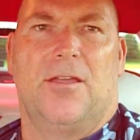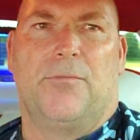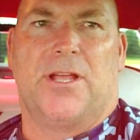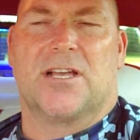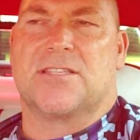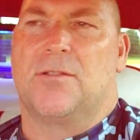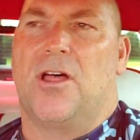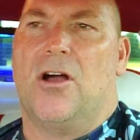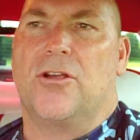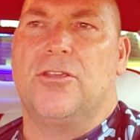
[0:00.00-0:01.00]
because the
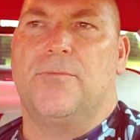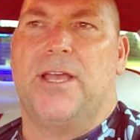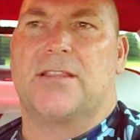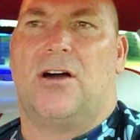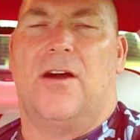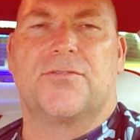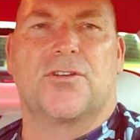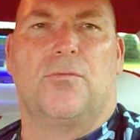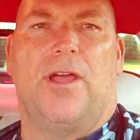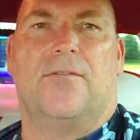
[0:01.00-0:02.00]
longer you make the
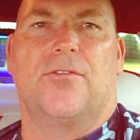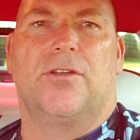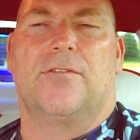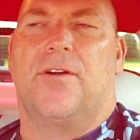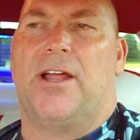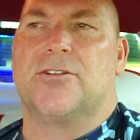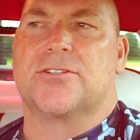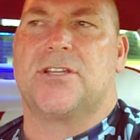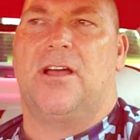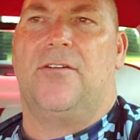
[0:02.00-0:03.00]
officer wait for you to find your
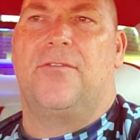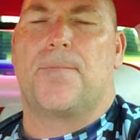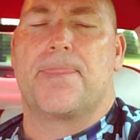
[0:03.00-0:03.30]
stuff,